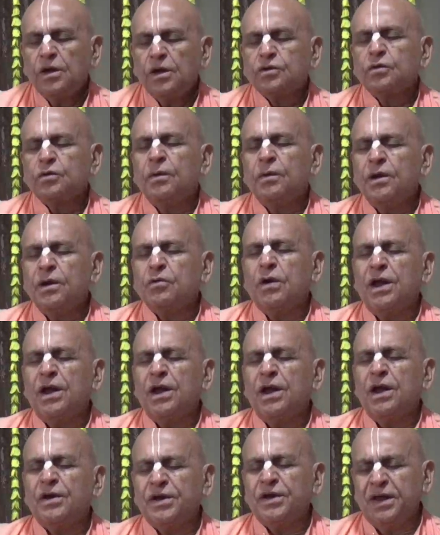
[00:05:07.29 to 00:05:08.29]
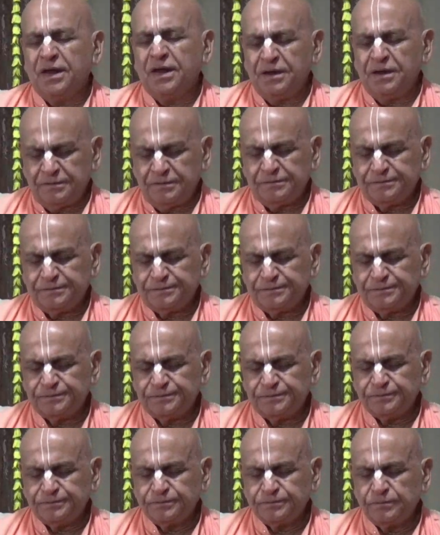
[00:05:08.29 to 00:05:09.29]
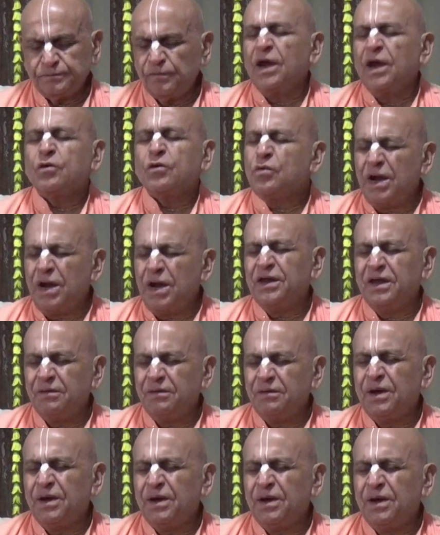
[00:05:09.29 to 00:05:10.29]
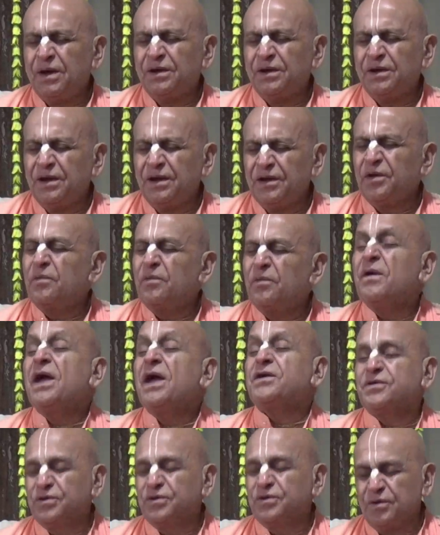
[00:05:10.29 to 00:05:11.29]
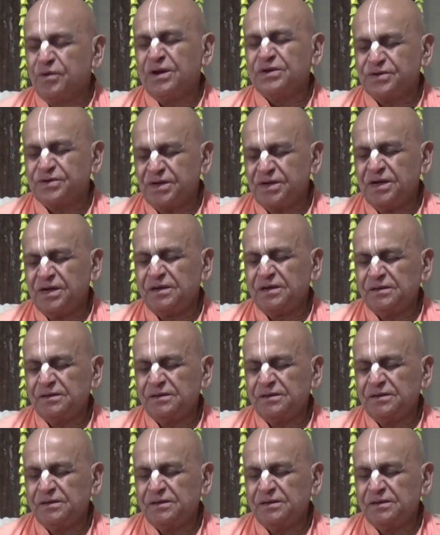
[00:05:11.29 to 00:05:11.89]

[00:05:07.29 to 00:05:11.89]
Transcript: So one quality, not quality, but defect you can say,